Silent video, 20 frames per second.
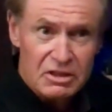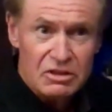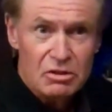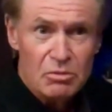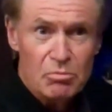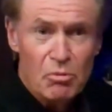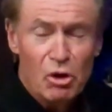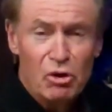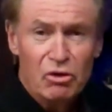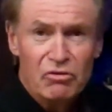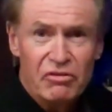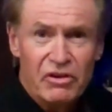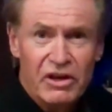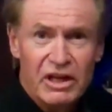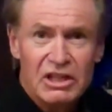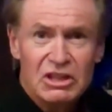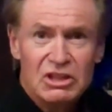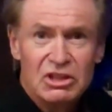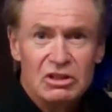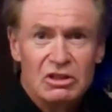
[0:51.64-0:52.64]
The
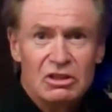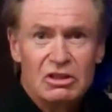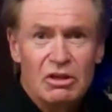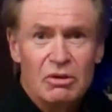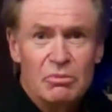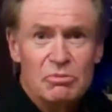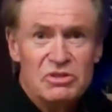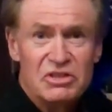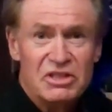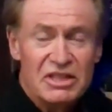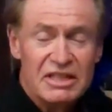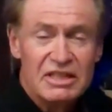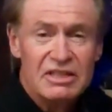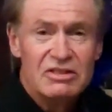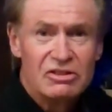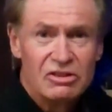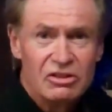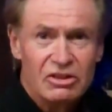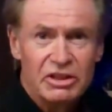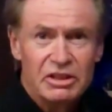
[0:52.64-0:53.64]
motivation comes
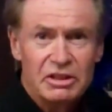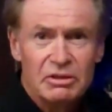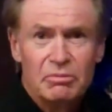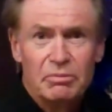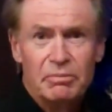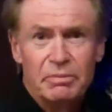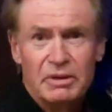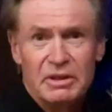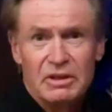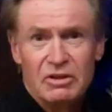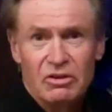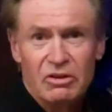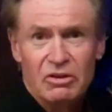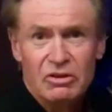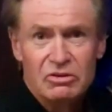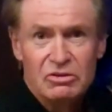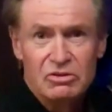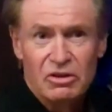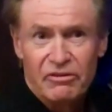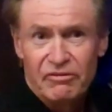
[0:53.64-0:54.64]
easily
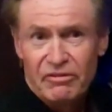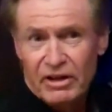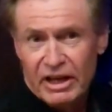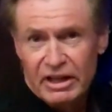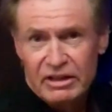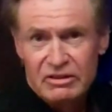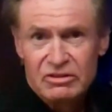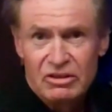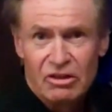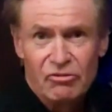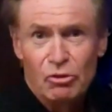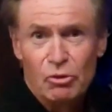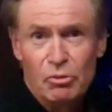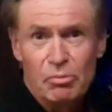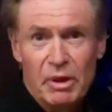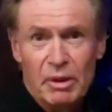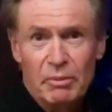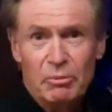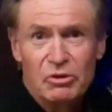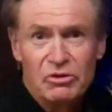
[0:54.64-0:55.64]
because I've had several
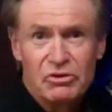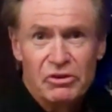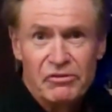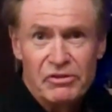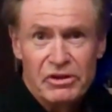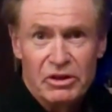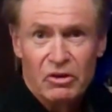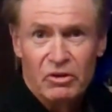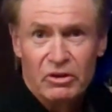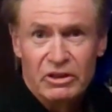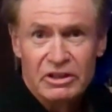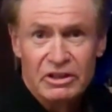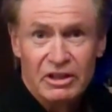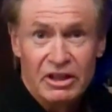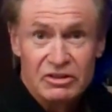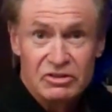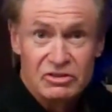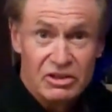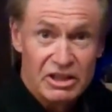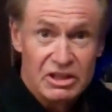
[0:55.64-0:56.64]
members of the
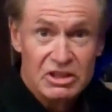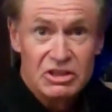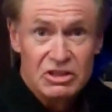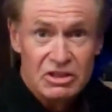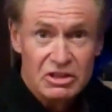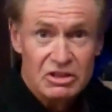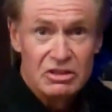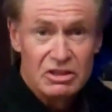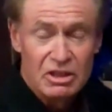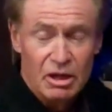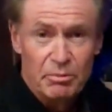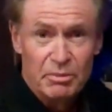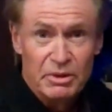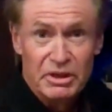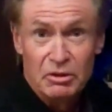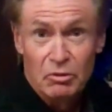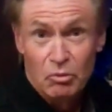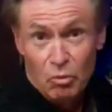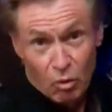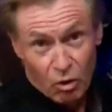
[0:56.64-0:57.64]
organization tell
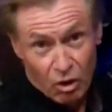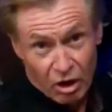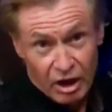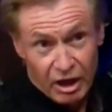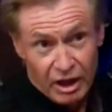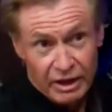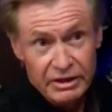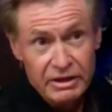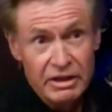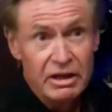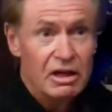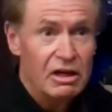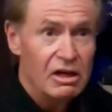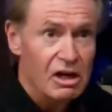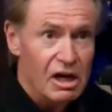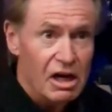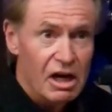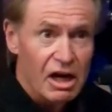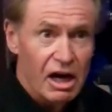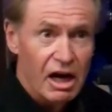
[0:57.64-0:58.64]
me, one,
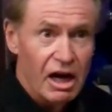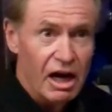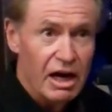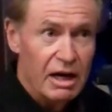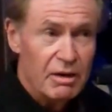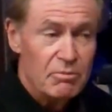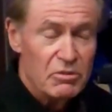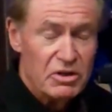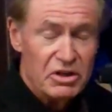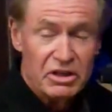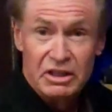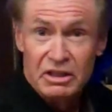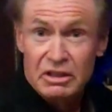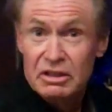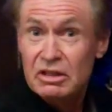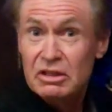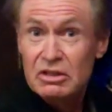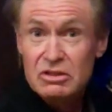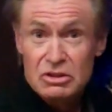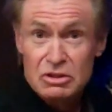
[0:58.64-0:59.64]
I'm the
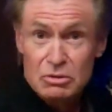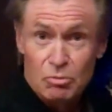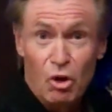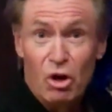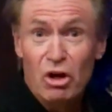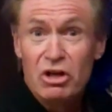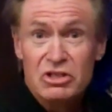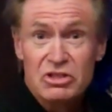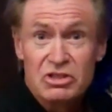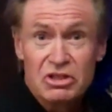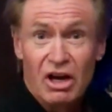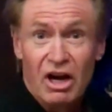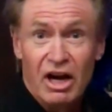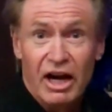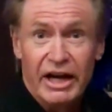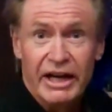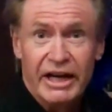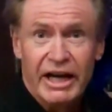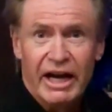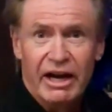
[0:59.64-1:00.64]
smartest
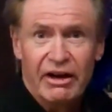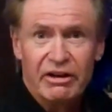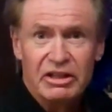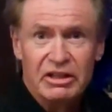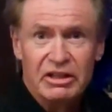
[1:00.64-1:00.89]
guy out